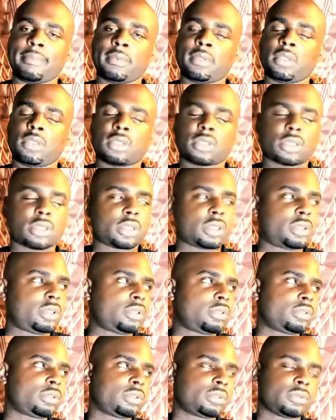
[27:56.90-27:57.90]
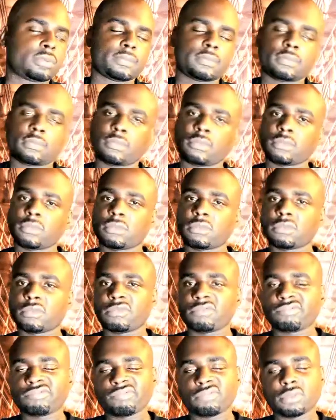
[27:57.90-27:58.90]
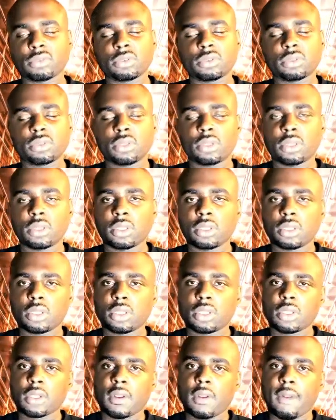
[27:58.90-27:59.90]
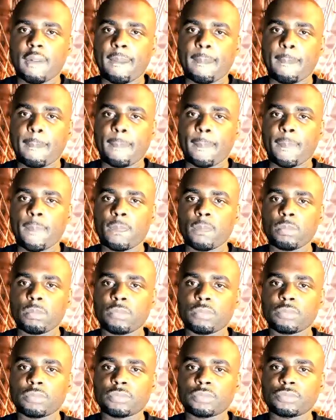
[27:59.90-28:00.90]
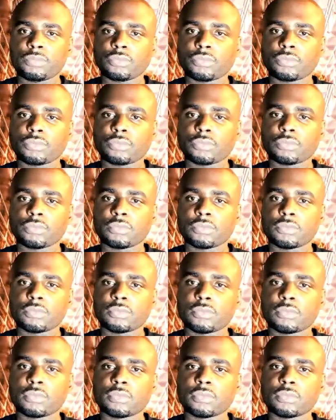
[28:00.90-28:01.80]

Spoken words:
Nothing is said.